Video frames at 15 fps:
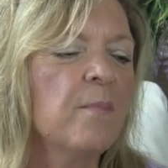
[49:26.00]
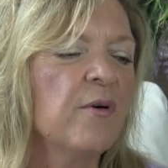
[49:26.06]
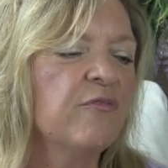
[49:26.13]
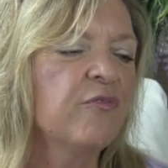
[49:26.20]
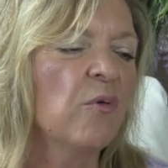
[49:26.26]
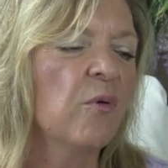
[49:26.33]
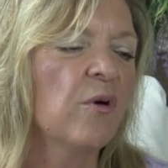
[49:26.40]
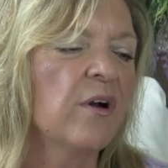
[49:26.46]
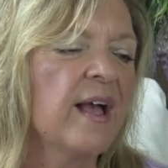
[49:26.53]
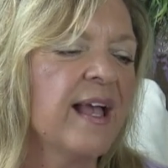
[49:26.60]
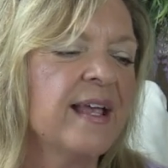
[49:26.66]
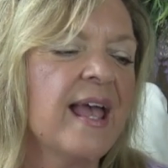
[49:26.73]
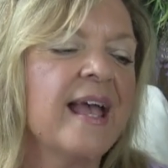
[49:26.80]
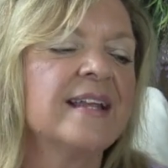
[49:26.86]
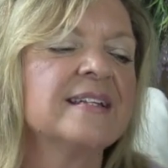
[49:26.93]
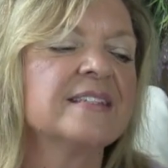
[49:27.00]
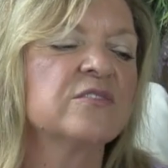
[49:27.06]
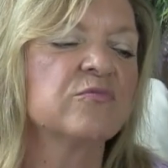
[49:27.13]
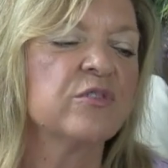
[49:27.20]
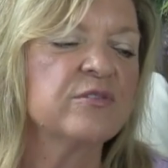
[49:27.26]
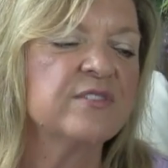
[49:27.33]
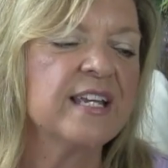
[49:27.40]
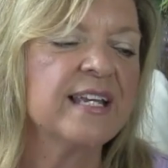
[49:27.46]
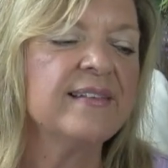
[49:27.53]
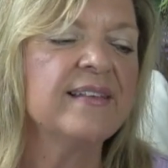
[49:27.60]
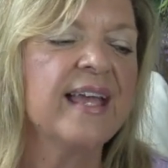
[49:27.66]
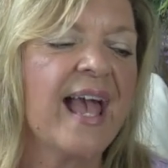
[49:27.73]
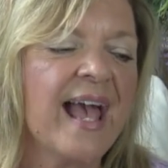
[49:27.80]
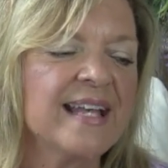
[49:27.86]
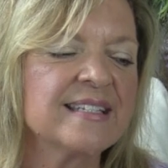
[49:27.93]
before, and is
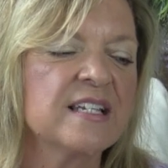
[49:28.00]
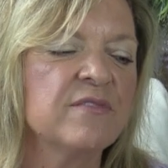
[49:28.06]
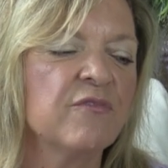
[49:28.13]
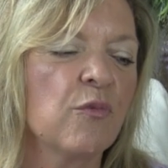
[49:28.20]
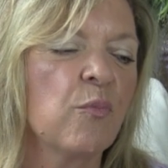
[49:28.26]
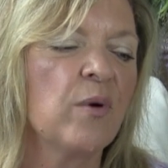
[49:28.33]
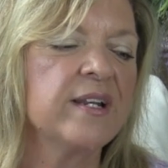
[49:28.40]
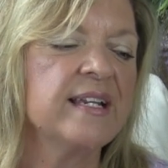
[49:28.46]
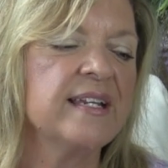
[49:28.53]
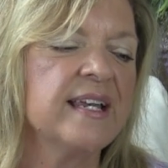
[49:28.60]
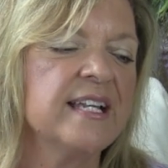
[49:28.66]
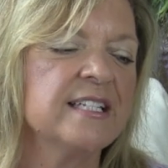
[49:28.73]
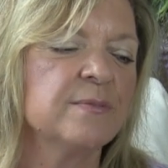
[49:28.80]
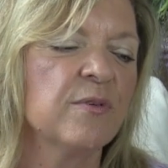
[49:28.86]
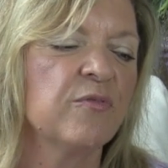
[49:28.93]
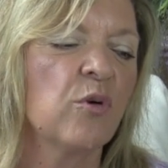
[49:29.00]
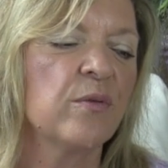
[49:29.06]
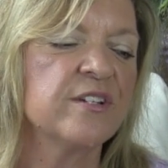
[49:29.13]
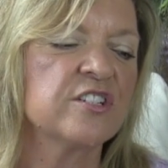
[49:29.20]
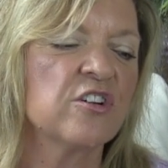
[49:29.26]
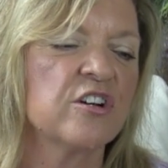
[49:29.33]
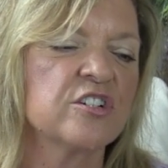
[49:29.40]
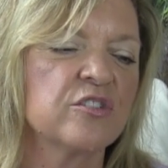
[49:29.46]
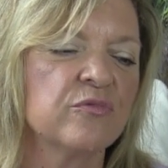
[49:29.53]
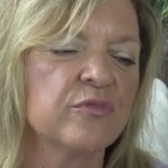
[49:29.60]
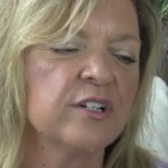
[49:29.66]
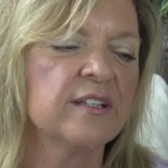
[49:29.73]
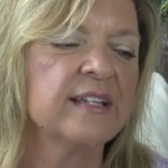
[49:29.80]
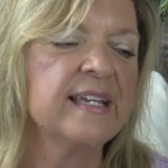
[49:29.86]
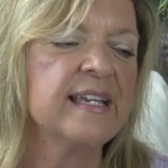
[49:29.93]
routinely asking for what he needs before we start to
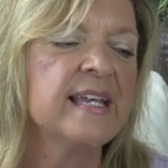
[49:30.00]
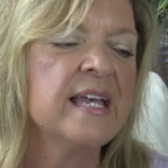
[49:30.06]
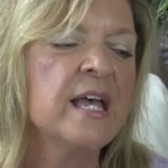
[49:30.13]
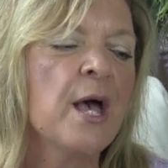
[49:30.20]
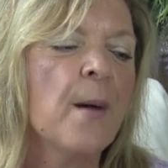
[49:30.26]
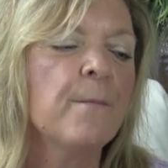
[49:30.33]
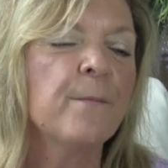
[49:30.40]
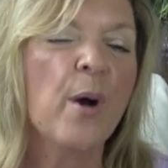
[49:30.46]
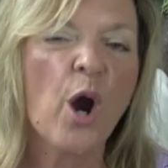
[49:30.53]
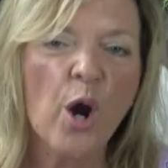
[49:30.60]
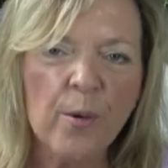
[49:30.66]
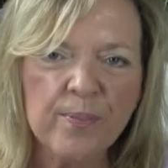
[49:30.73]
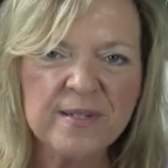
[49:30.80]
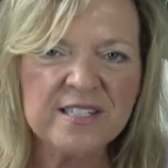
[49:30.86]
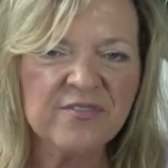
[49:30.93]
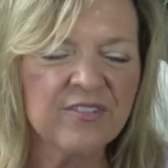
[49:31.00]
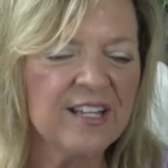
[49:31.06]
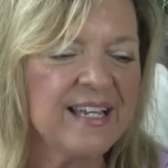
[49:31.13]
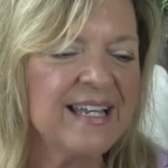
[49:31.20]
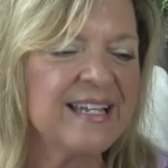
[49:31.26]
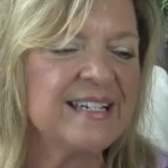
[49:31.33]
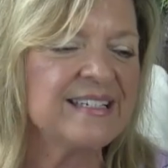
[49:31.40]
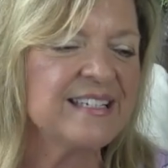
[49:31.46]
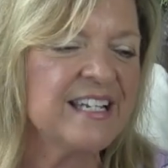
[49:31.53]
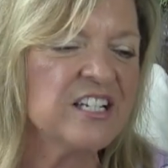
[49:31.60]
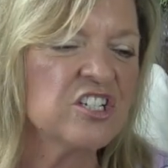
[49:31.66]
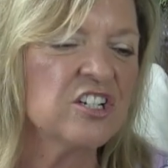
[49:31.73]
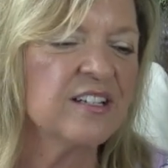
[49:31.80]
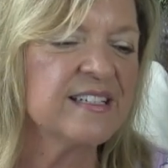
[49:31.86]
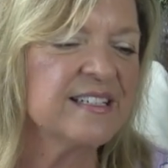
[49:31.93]
really purposefully and
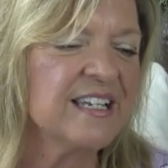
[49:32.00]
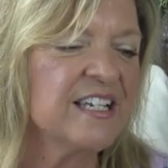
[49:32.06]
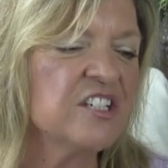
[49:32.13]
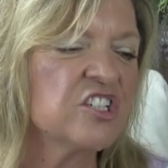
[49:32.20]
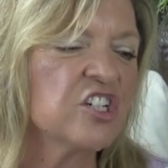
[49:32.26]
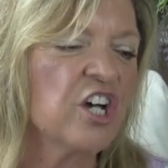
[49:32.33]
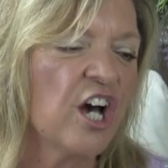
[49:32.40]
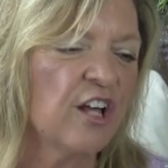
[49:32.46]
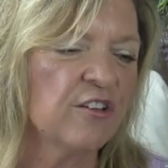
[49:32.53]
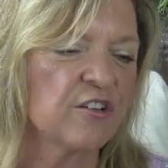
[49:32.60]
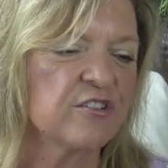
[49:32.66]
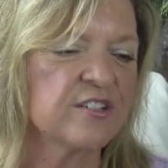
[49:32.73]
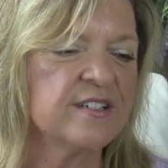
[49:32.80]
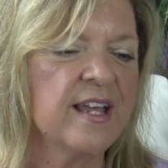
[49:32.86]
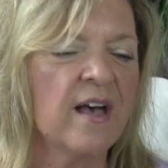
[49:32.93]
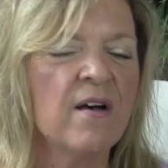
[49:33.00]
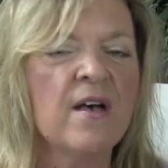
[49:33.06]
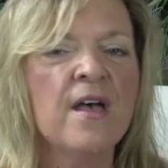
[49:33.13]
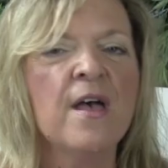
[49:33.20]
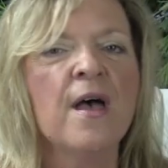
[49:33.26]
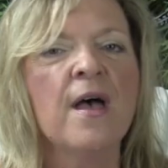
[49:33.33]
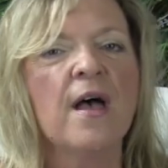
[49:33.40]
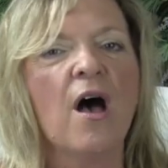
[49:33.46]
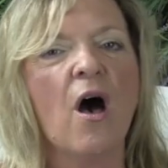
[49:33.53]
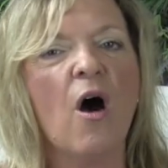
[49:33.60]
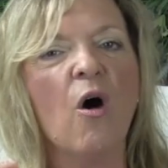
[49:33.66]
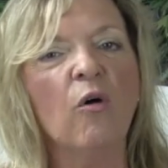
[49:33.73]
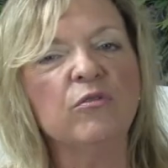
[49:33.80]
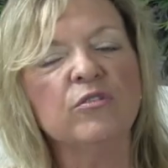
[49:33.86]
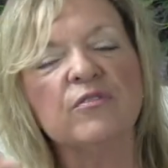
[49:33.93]
intentionally teach colors. Now,
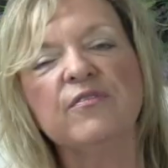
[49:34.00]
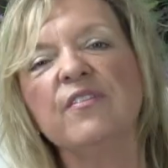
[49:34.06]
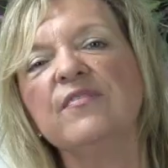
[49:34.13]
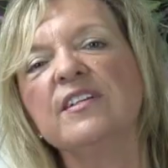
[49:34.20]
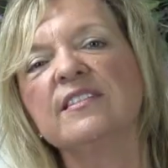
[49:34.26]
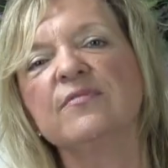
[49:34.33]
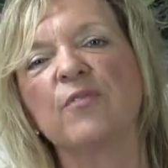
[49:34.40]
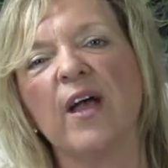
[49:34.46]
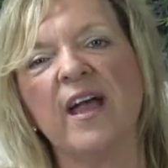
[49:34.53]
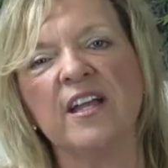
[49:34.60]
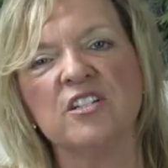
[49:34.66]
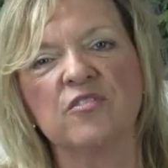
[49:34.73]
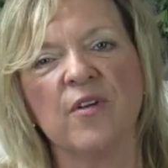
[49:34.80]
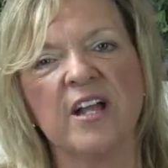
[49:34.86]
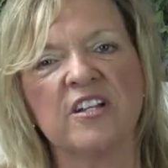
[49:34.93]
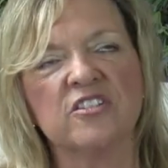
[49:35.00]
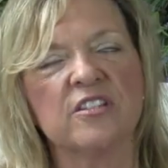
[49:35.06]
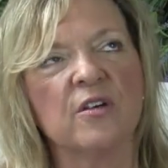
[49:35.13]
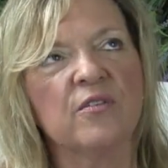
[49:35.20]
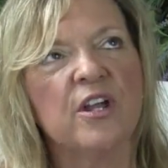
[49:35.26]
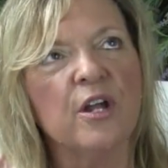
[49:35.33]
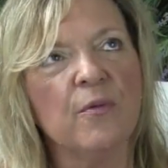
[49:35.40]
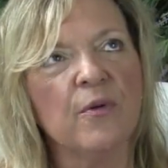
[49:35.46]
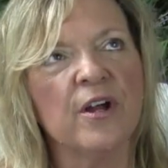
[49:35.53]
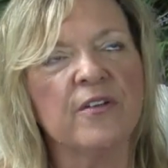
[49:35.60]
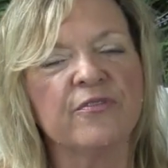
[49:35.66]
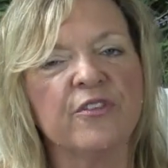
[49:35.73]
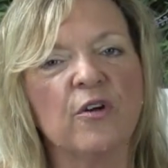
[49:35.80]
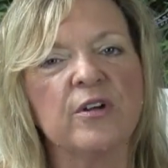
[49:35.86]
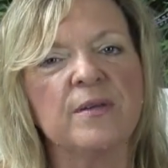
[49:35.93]
older than this for age range, so here we're
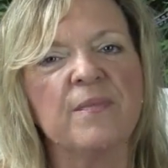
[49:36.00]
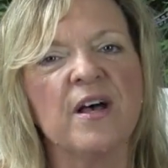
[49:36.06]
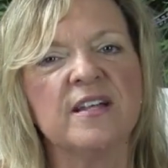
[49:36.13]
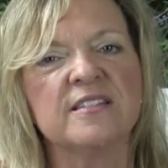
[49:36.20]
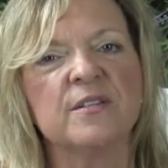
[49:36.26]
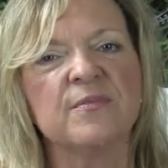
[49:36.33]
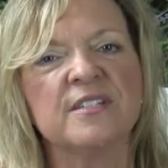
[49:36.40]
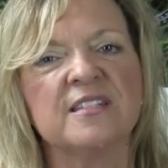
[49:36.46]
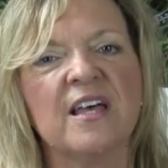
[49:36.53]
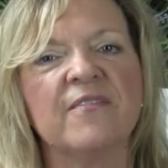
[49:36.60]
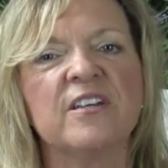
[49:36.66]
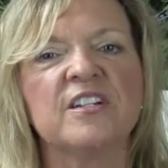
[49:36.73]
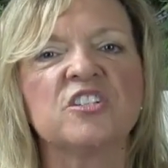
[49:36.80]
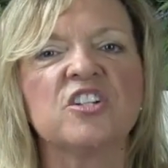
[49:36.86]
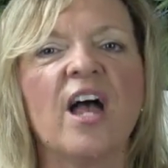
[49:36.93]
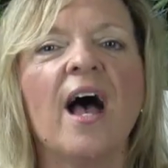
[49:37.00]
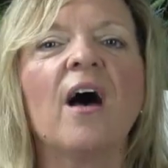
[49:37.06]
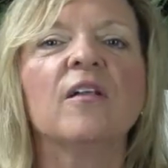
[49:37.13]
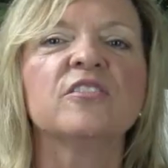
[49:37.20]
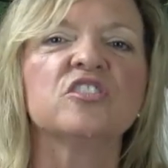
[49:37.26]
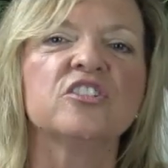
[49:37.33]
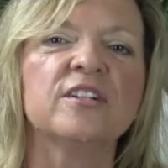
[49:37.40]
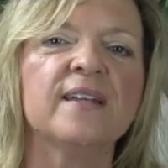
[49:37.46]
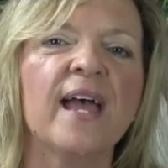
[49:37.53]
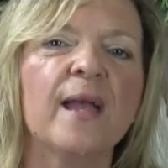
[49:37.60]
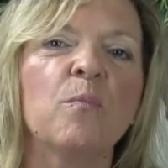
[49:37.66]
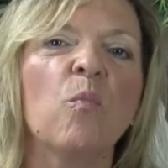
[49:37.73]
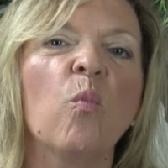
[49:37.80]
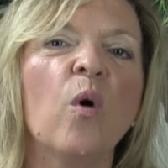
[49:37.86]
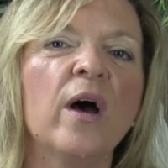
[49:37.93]
at 30 months and we say that a child should
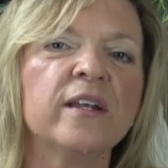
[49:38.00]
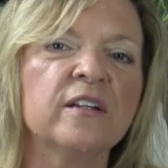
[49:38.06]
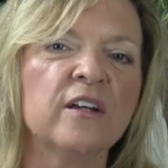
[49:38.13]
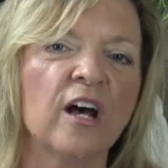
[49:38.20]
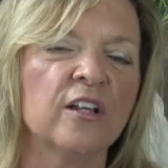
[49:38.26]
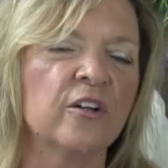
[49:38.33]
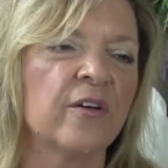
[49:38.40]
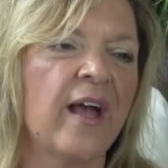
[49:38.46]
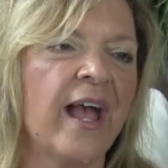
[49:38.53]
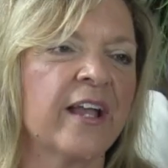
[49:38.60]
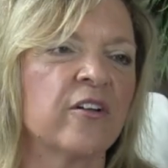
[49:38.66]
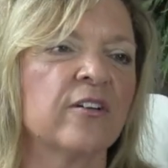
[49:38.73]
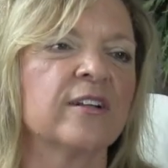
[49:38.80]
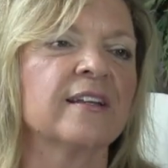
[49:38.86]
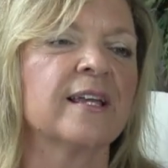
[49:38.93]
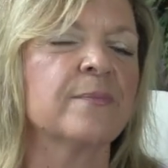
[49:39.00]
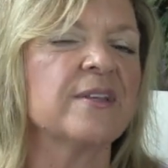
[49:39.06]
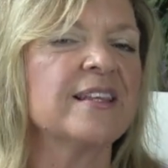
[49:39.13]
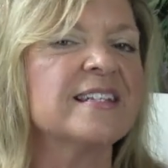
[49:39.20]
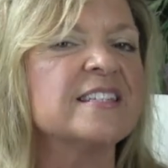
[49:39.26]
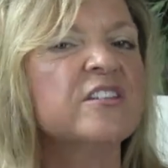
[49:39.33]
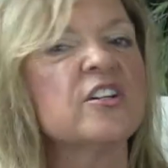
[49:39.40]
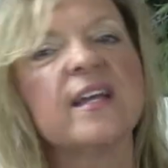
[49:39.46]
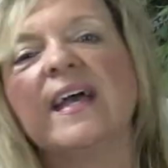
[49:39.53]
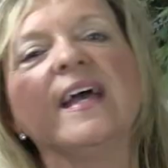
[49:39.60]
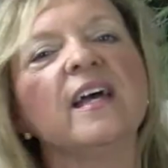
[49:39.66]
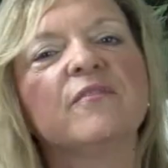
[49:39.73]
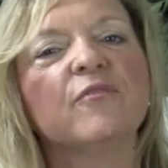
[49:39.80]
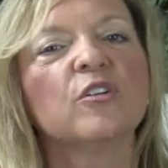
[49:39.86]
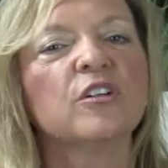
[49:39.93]
name one color accurately, but let's look
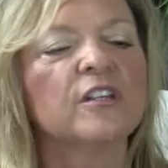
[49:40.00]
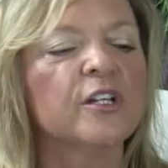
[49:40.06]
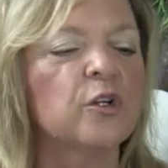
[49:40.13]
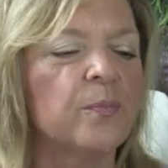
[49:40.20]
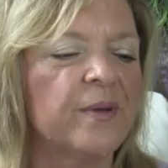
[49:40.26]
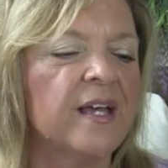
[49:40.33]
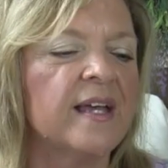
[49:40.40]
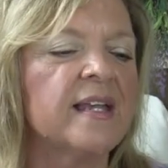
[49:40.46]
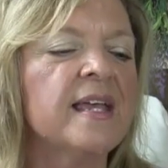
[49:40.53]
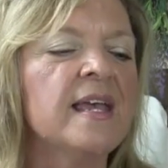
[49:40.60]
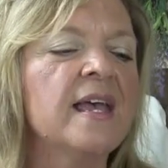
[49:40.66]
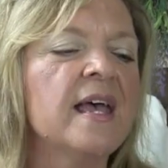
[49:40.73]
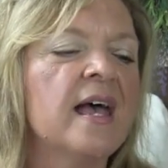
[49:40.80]
ahead for a little bit.